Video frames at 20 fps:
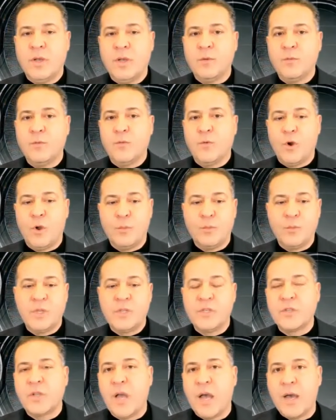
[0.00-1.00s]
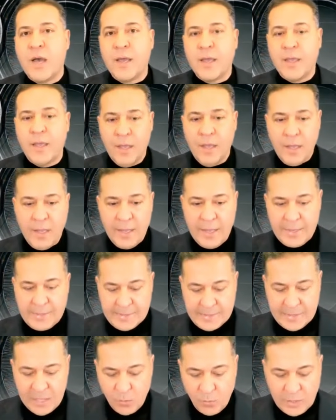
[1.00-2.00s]
from this guy. And
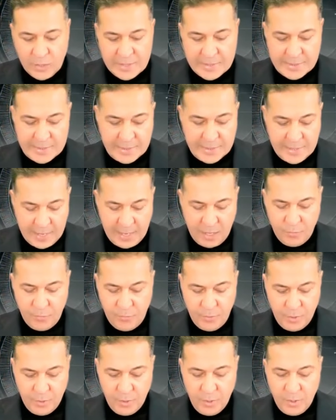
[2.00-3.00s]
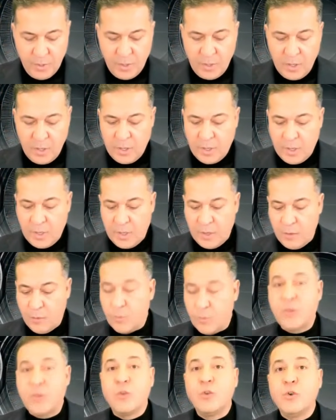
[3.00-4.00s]
someone's life
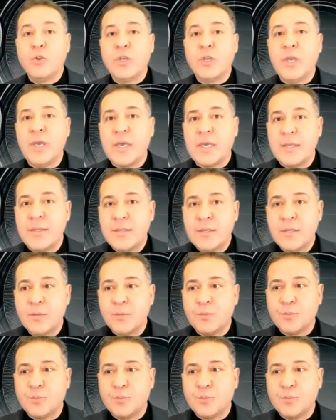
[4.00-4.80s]
with two kids,